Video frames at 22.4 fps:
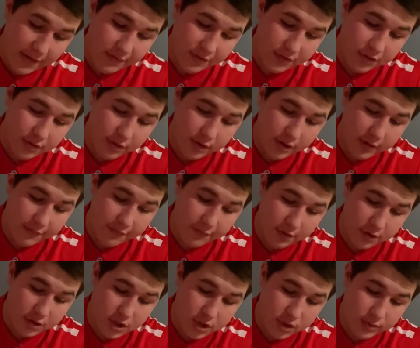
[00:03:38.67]
for 30
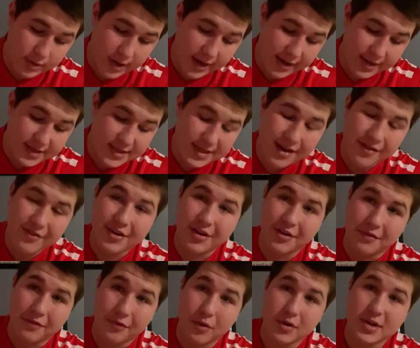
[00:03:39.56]
for 297
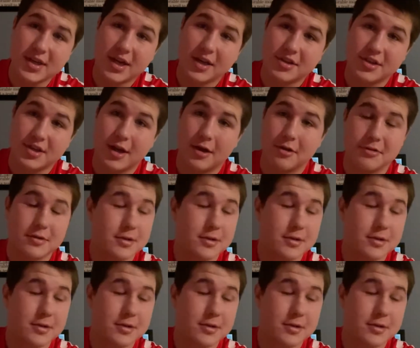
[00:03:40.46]
and 4 touchdowns.